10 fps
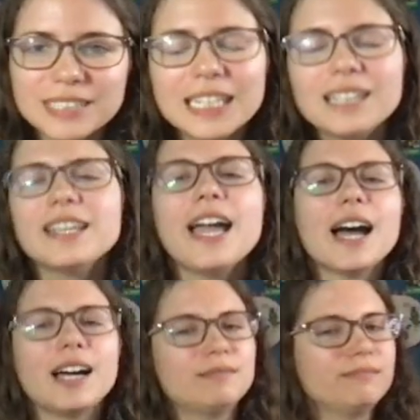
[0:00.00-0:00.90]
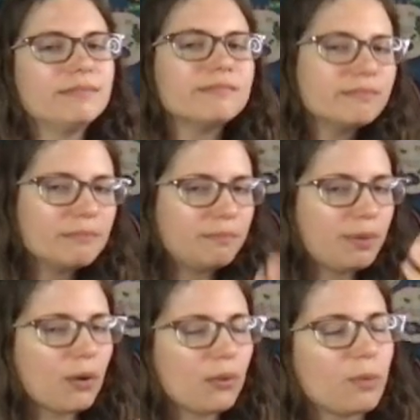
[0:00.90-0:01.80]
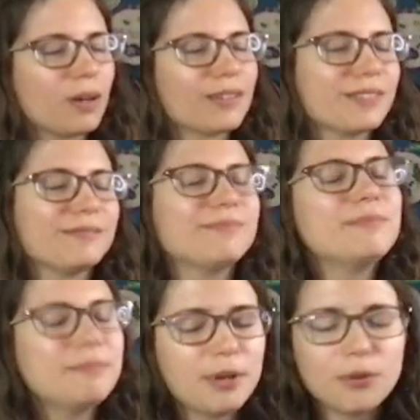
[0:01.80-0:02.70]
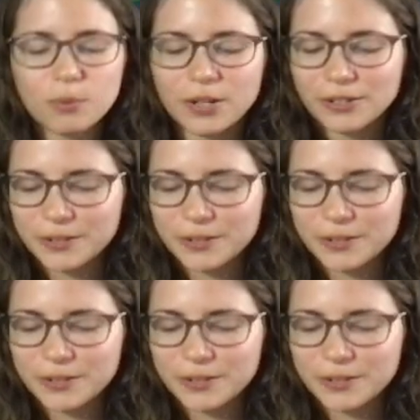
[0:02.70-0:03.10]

Yeah, both work. Both work.